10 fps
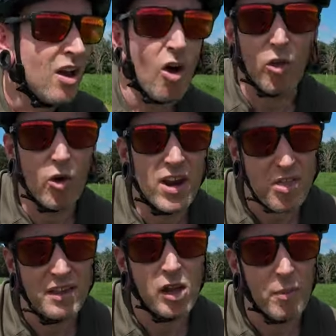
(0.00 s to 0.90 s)
Although it
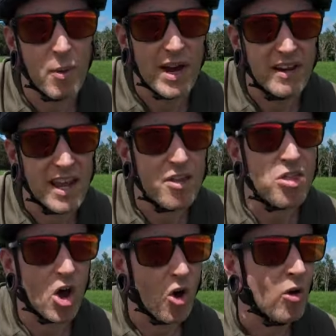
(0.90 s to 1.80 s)
is a little bit windy,
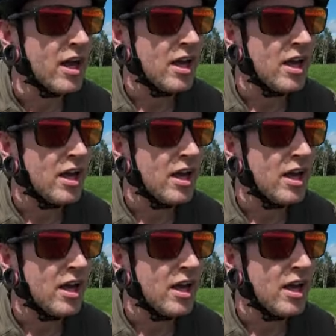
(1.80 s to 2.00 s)
so